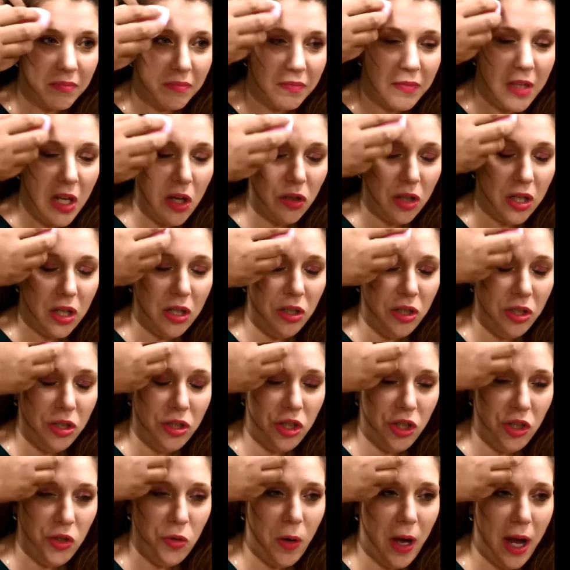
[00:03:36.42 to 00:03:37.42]
Now,
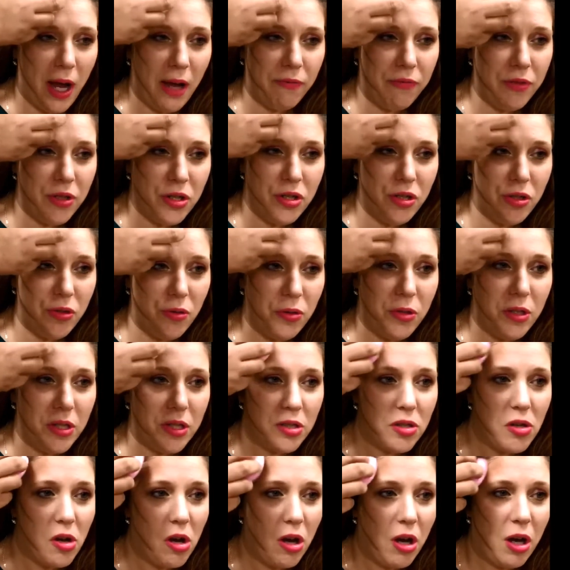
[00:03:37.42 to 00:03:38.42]
do you have to do this
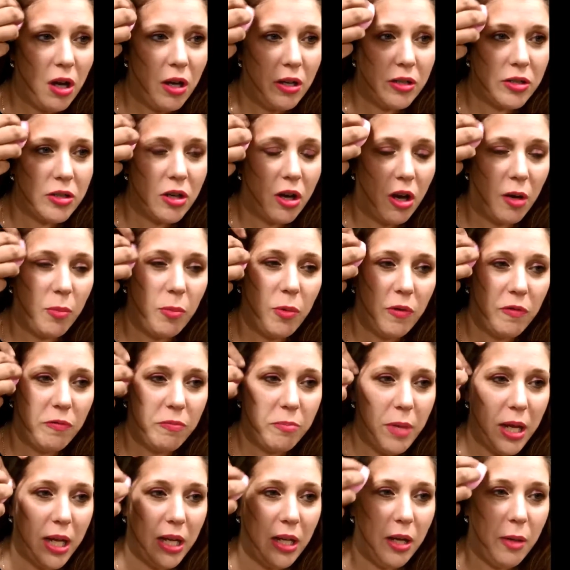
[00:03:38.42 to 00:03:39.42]
on top of
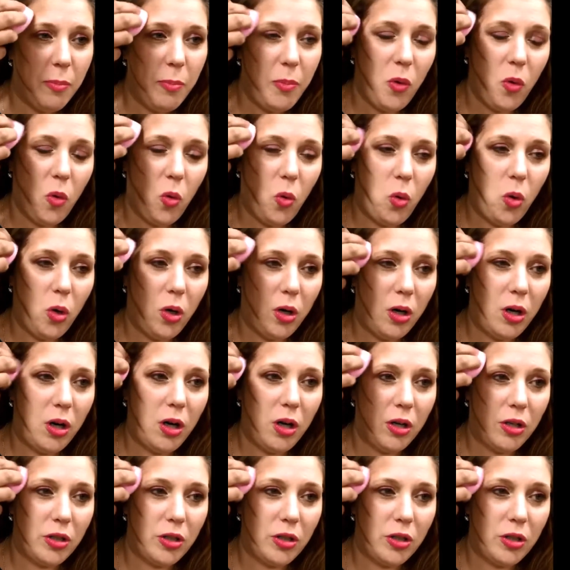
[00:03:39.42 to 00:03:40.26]
makeup, or?